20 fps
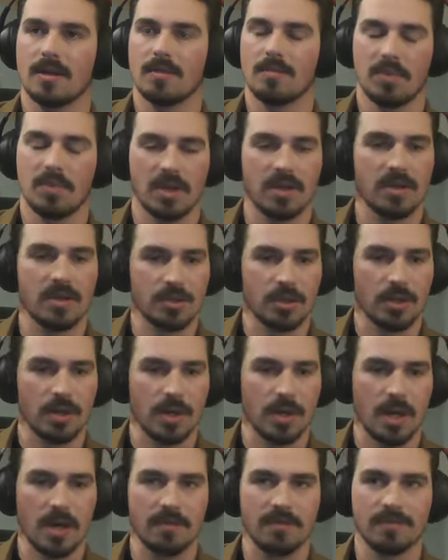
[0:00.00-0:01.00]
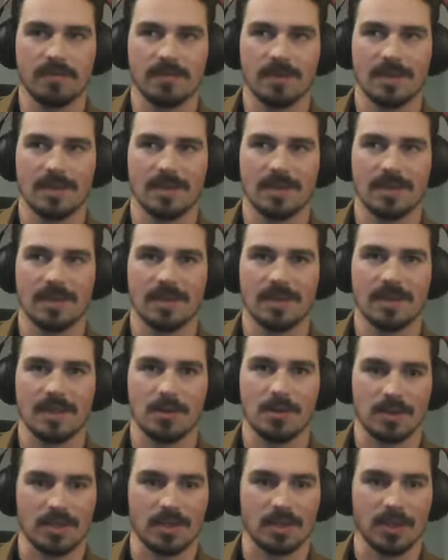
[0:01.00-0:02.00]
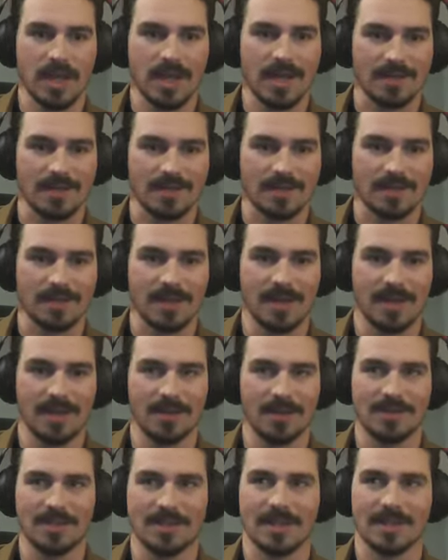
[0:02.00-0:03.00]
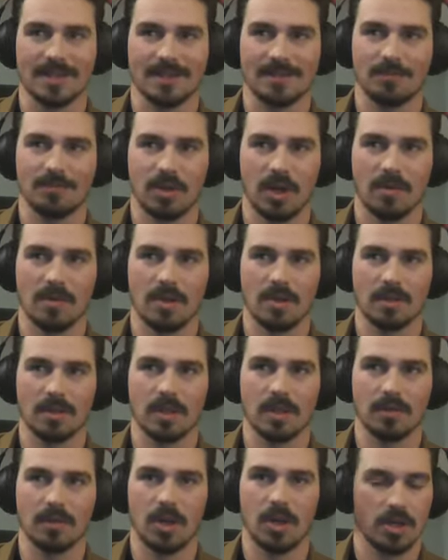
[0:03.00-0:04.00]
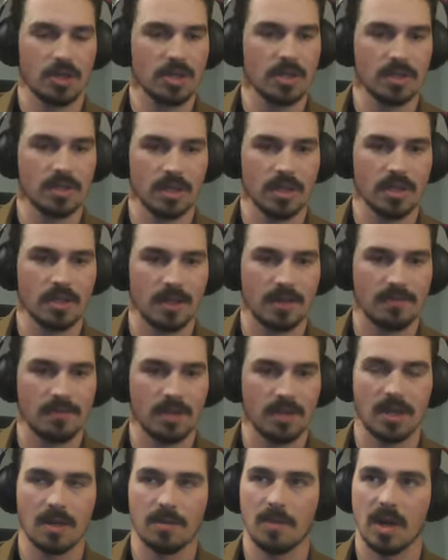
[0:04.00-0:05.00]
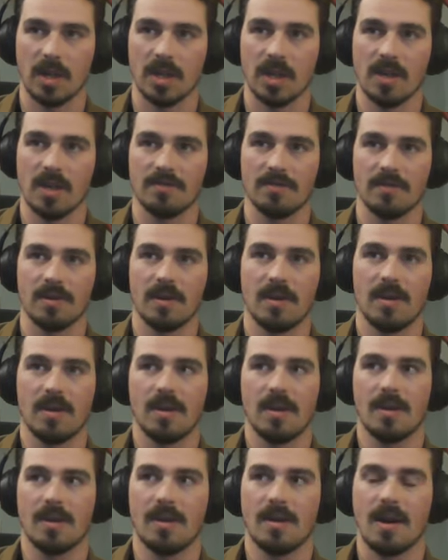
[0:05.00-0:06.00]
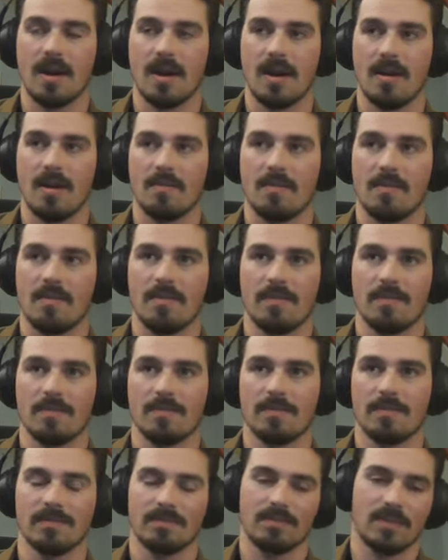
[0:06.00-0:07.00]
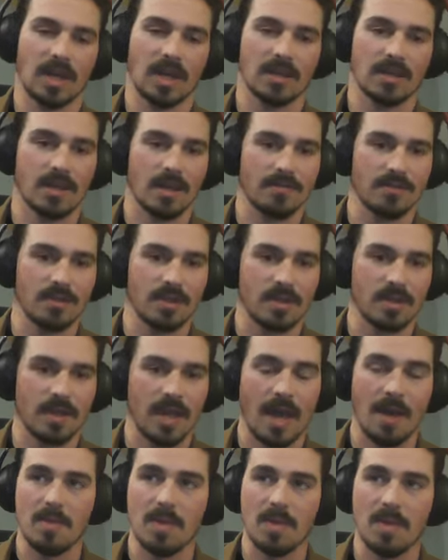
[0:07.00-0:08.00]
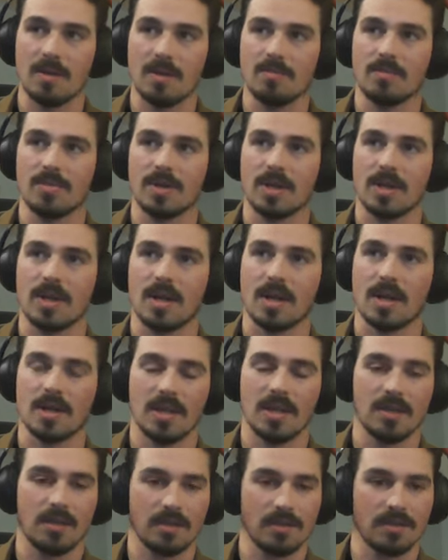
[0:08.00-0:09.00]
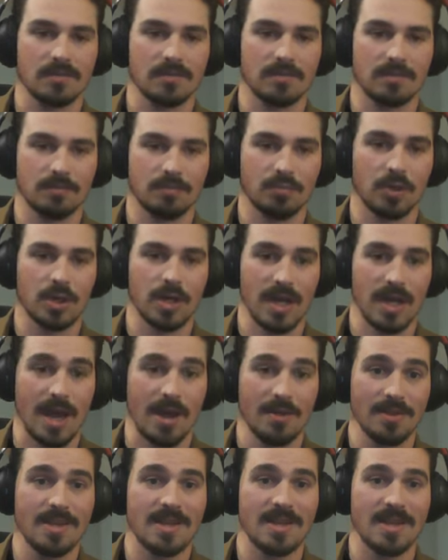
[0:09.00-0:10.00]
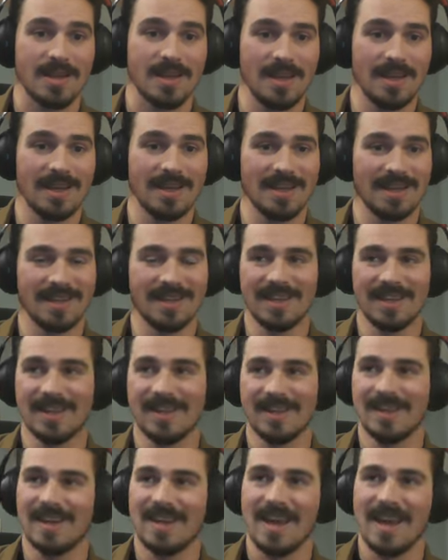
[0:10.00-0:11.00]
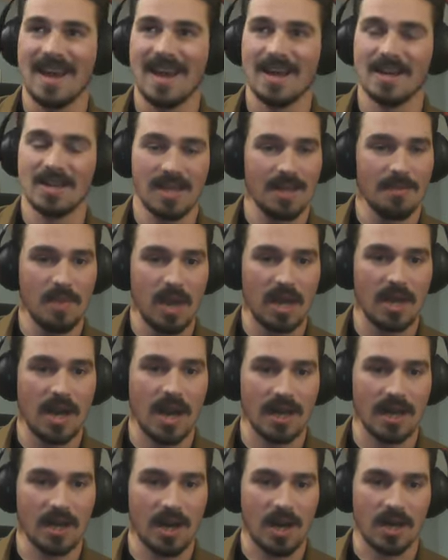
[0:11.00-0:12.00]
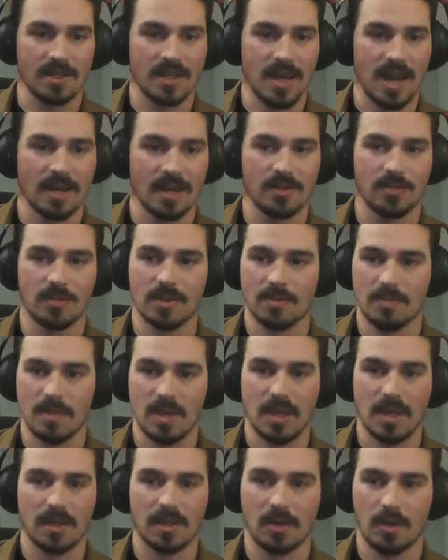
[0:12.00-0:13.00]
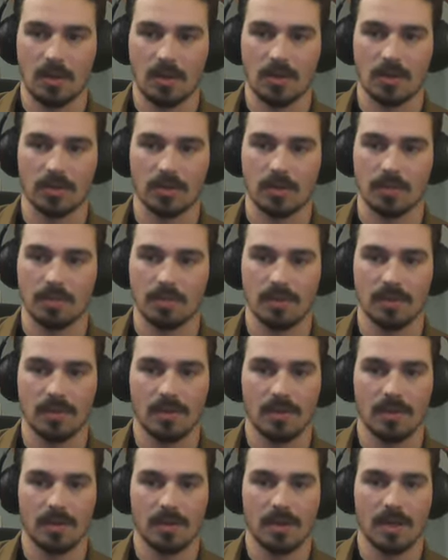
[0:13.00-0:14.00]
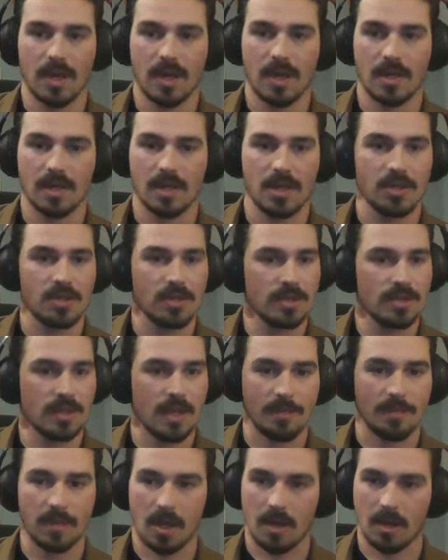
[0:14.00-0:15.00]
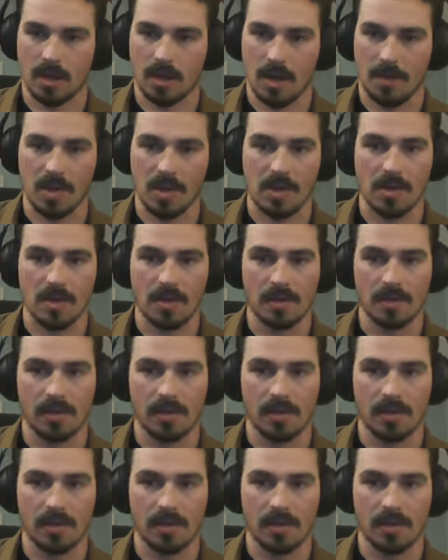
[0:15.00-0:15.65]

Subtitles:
But sure enough, it was a lynx. It was like probably the largest lynx I've seen in my life. Not that I've seen that many, but he looked pretty healthy. And he made eye contact with me and the whole group, and he just kept on coming.